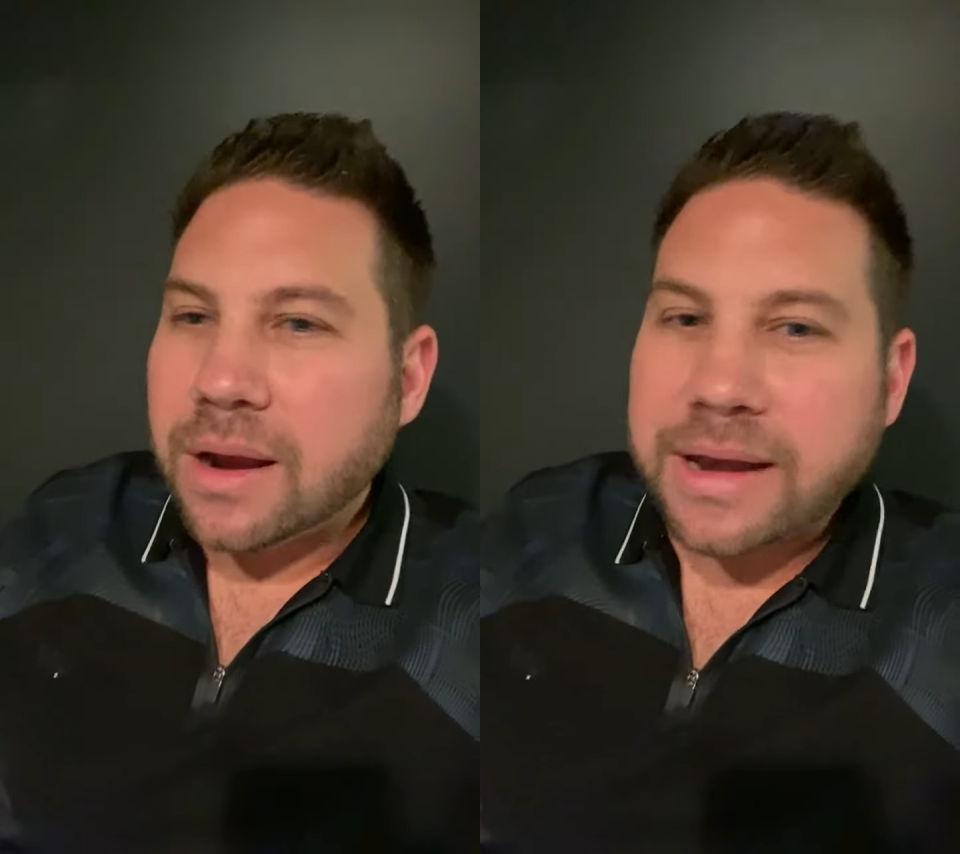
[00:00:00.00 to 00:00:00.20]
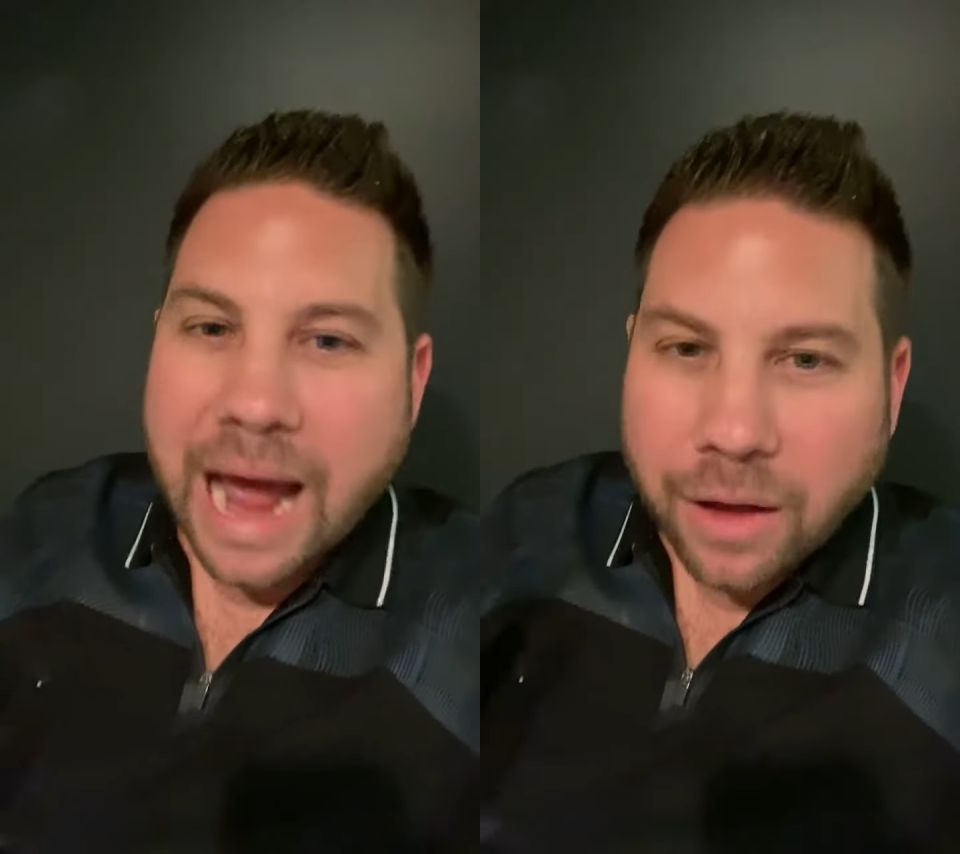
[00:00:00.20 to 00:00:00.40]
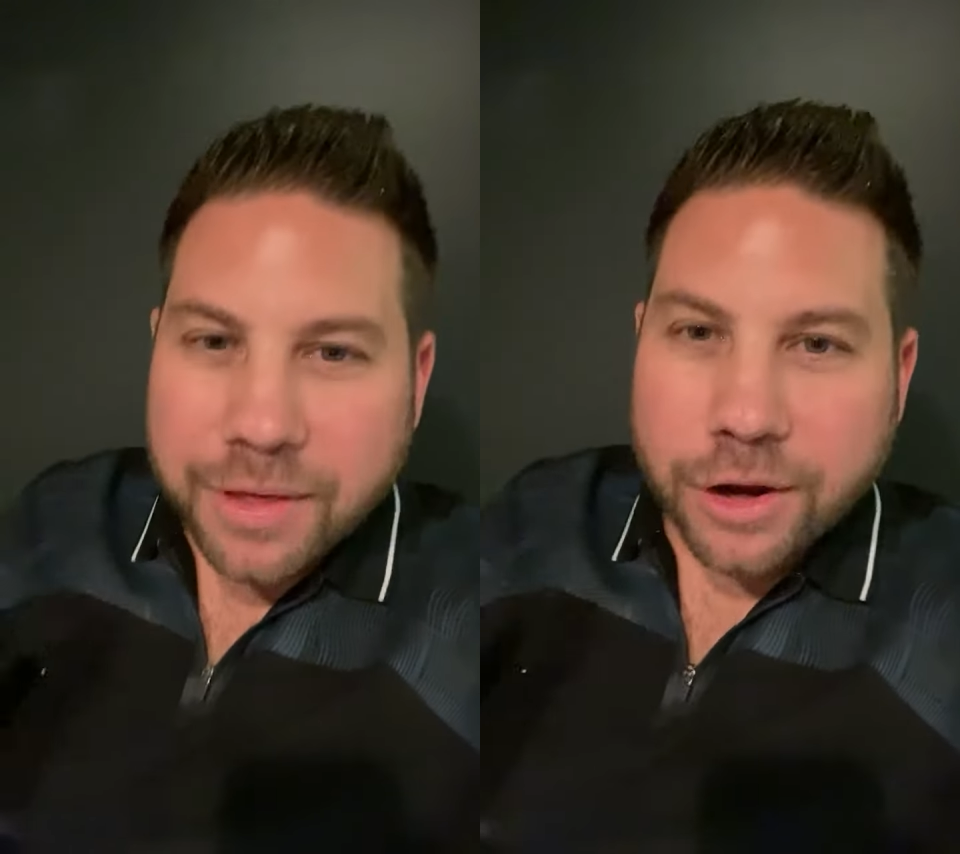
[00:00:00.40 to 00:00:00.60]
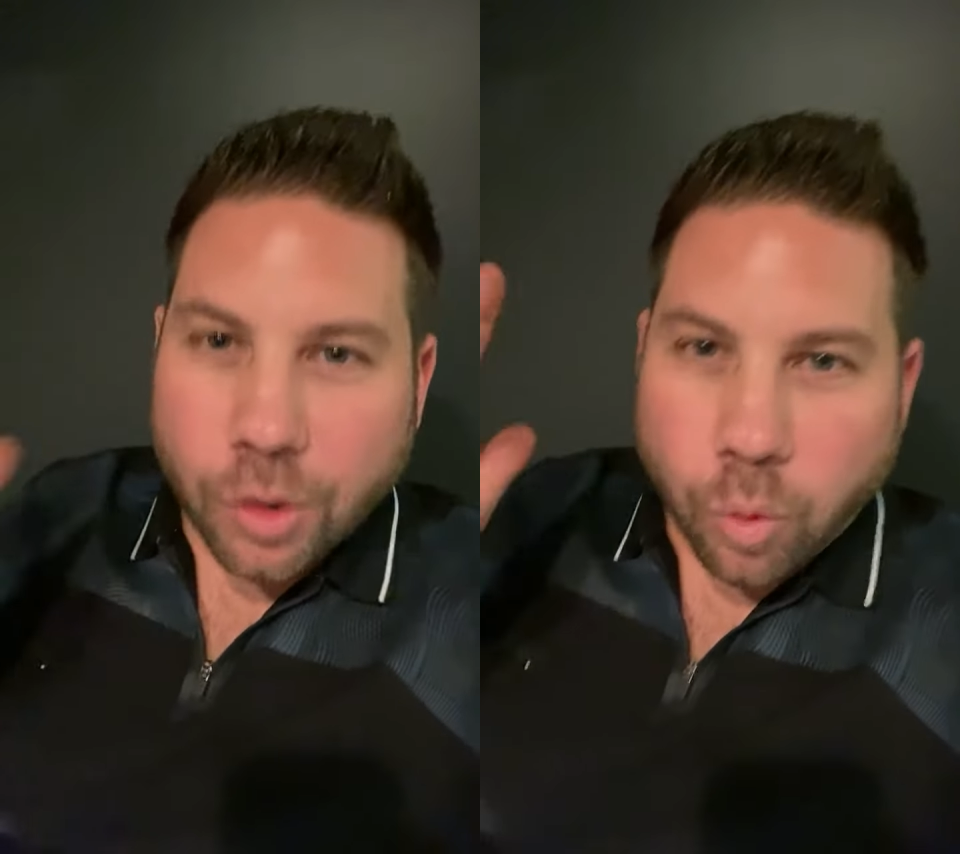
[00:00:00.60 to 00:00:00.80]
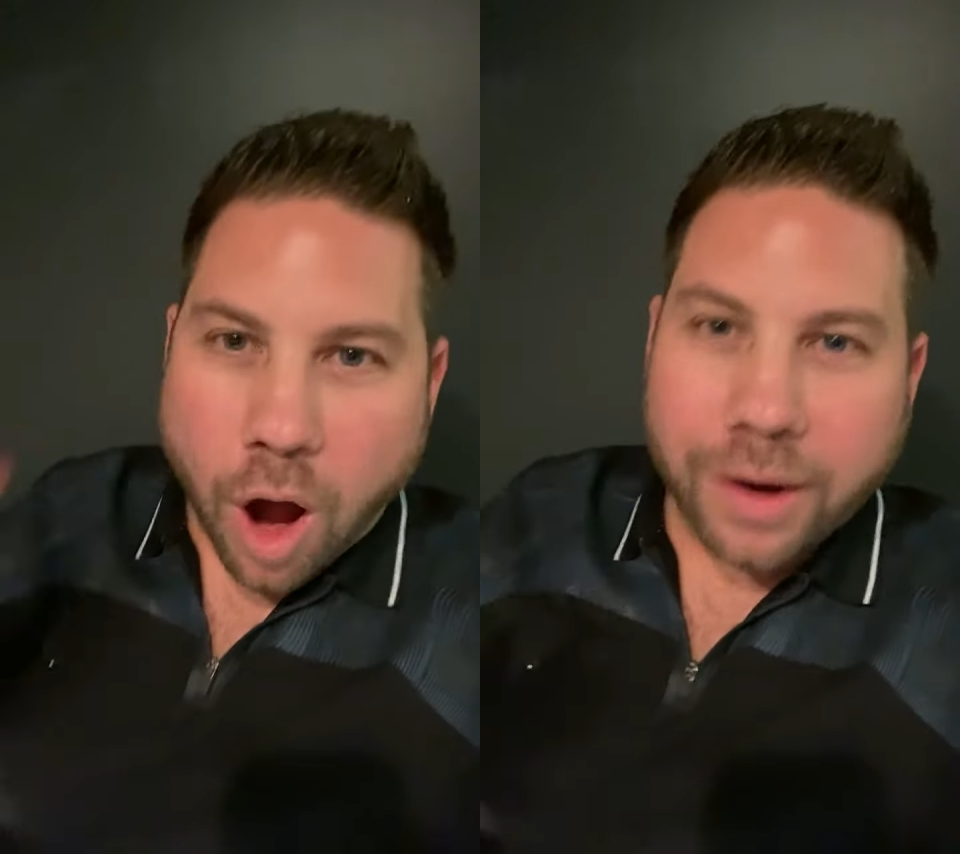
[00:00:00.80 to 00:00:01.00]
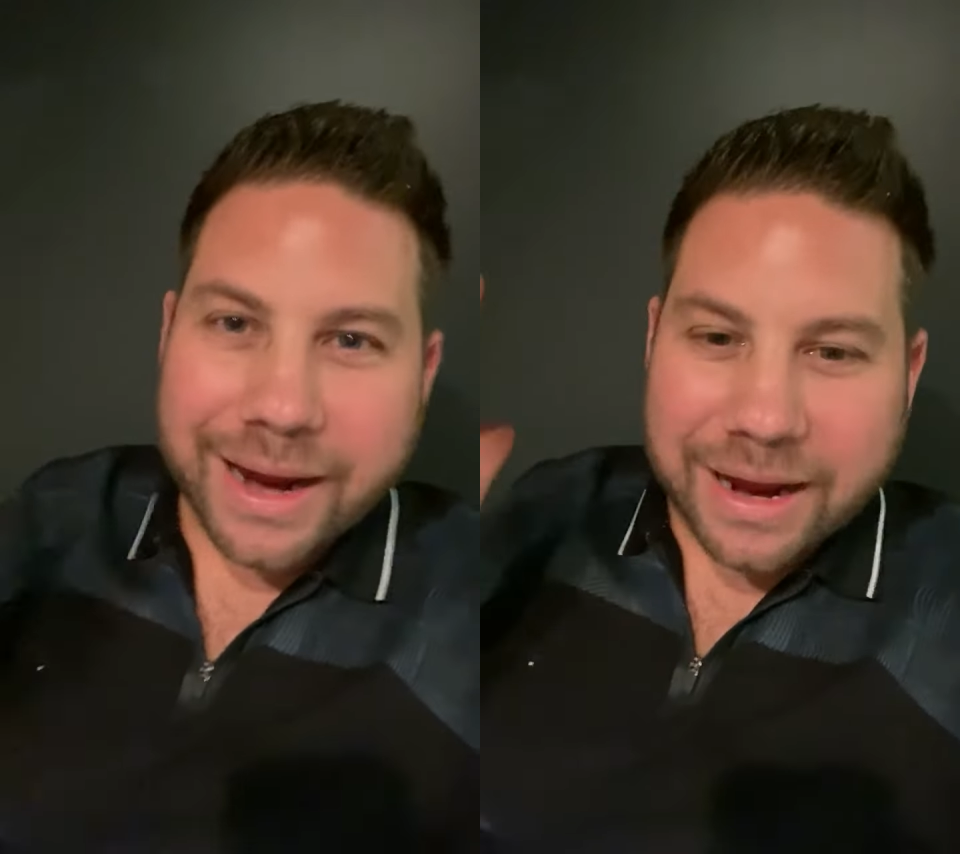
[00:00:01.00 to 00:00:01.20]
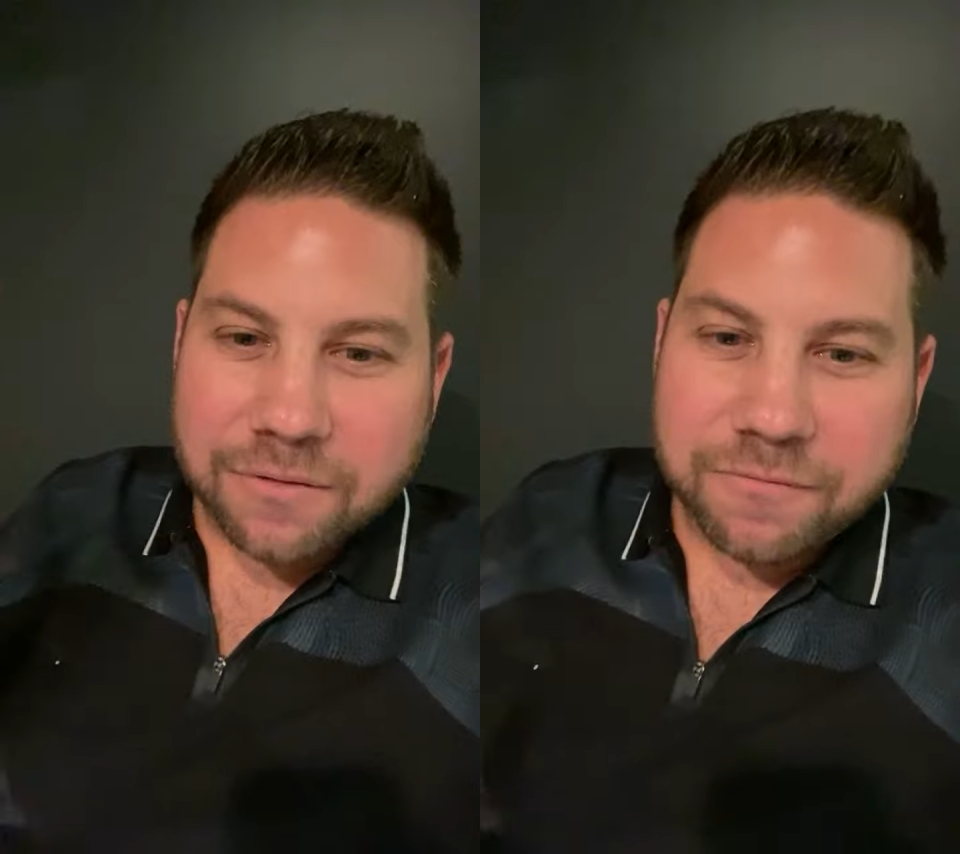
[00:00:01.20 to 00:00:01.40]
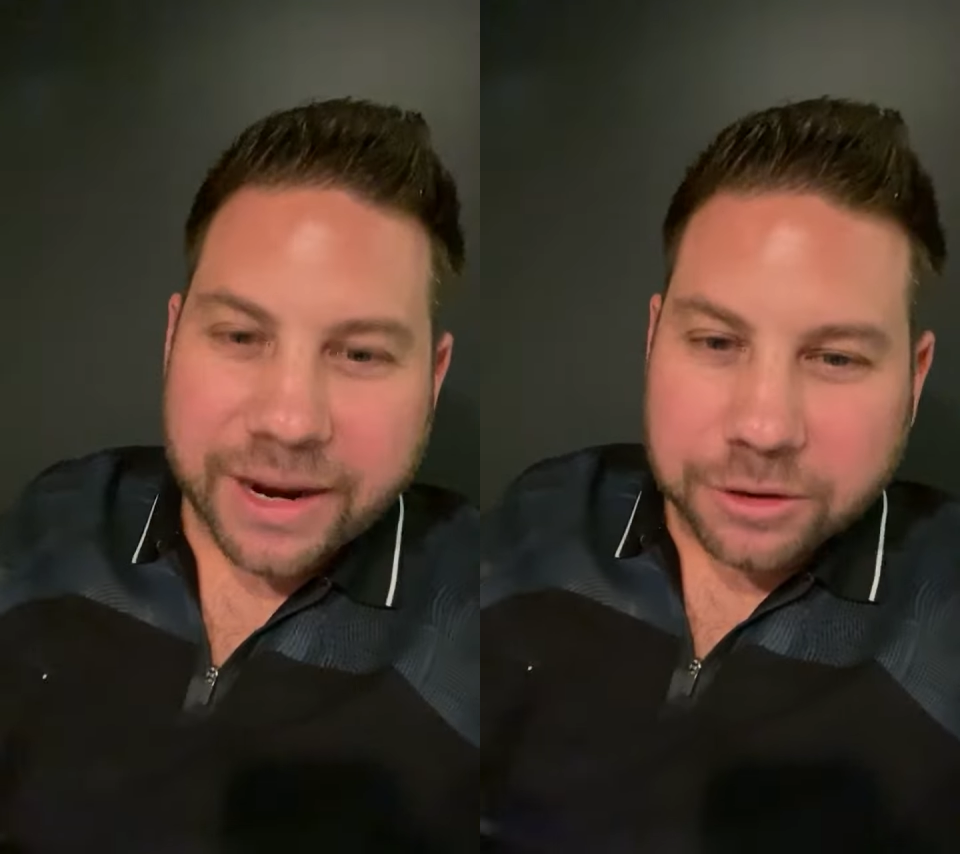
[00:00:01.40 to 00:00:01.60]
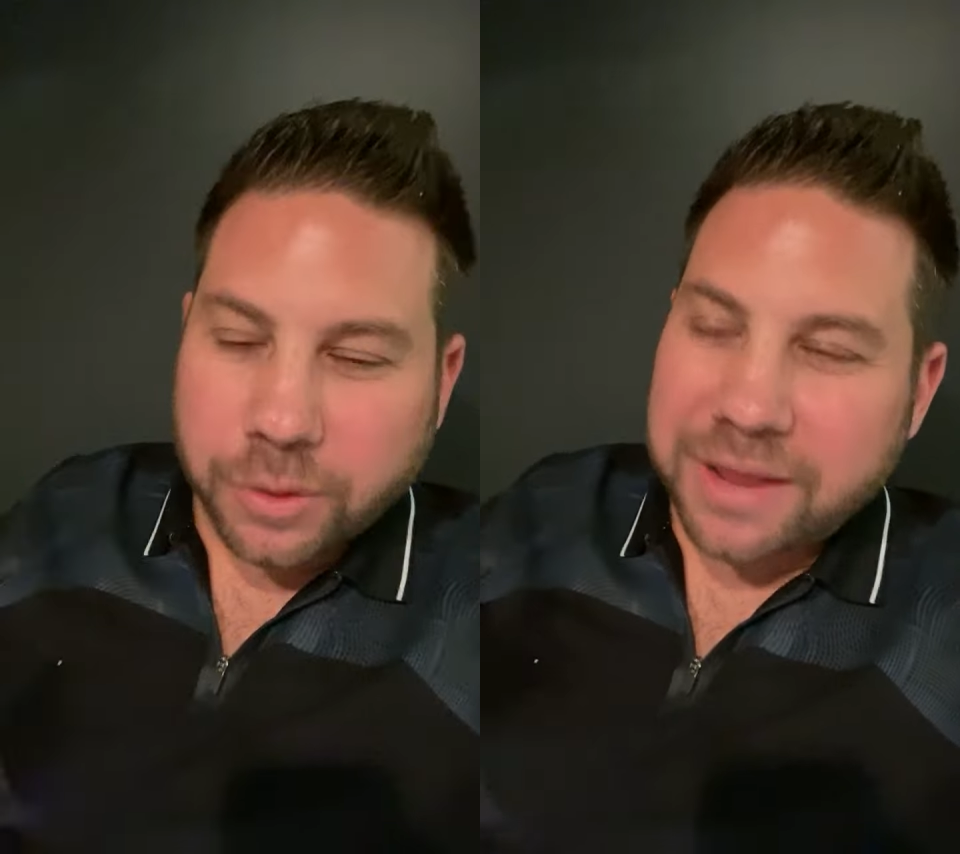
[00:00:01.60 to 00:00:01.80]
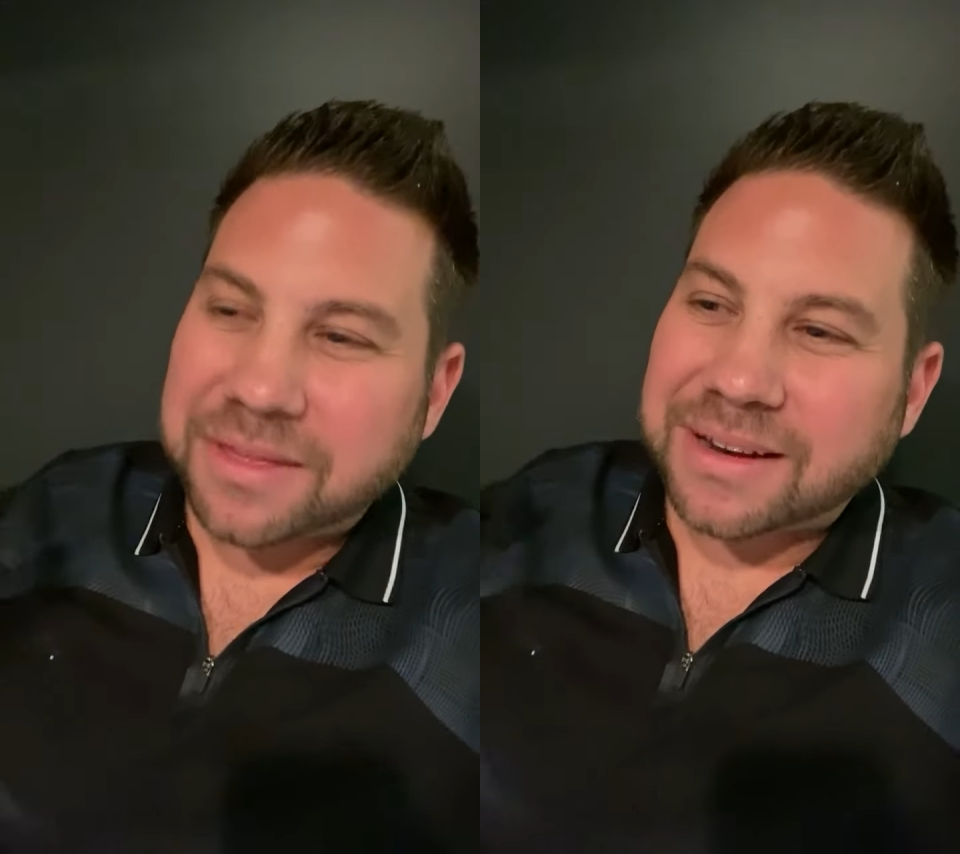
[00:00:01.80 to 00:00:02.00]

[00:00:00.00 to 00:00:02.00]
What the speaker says: now that you're walking in victory,